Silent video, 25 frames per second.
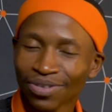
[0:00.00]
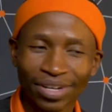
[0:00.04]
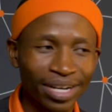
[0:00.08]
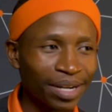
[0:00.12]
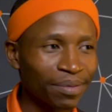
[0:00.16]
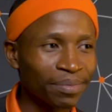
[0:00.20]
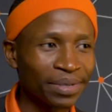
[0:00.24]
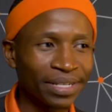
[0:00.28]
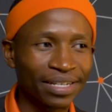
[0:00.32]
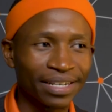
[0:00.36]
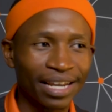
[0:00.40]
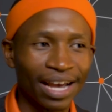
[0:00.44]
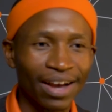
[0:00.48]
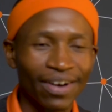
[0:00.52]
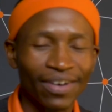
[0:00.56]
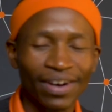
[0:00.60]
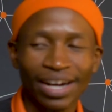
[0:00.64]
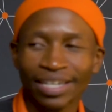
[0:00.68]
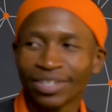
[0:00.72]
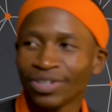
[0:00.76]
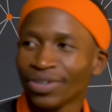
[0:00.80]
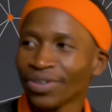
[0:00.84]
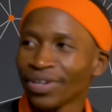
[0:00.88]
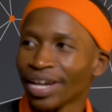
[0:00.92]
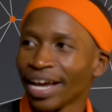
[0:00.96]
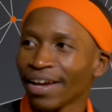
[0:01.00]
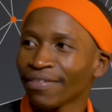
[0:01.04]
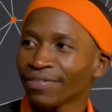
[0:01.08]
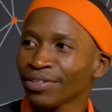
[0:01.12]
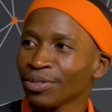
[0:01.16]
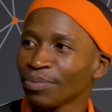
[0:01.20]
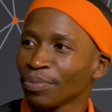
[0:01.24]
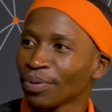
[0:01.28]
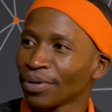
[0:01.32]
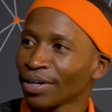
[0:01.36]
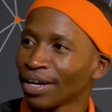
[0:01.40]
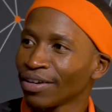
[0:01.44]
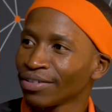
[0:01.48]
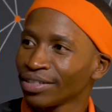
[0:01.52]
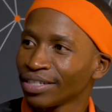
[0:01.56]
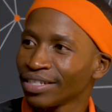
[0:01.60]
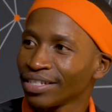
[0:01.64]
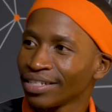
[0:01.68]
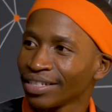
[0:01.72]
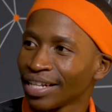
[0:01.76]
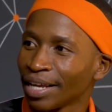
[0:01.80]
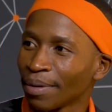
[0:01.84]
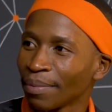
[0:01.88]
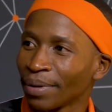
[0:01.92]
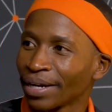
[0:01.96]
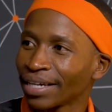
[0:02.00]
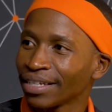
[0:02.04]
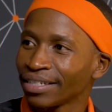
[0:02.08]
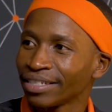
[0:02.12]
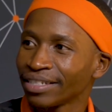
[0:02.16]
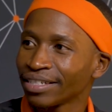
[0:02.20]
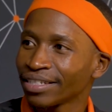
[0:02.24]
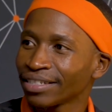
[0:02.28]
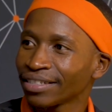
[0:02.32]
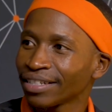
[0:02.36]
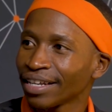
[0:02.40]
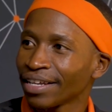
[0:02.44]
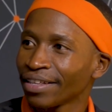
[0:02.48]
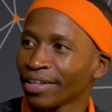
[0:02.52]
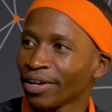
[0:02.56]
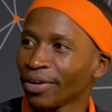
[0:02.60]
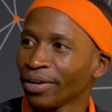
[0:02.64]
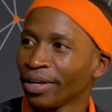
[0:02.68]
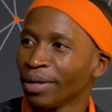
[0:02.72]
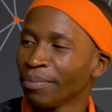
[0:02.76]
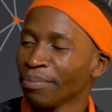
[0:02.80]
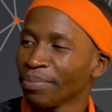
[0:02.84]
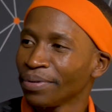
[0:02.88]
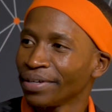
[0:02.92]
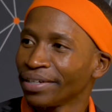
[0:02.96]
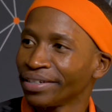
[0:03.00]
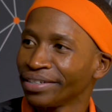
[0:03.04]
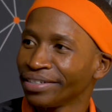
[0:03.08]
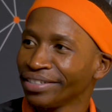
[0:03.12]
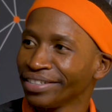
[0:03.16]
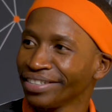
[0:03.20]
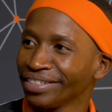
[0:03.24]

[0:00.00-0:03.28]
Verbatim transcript: well, I mean, now I don't have to pronounce his name. I can just say the Olympian.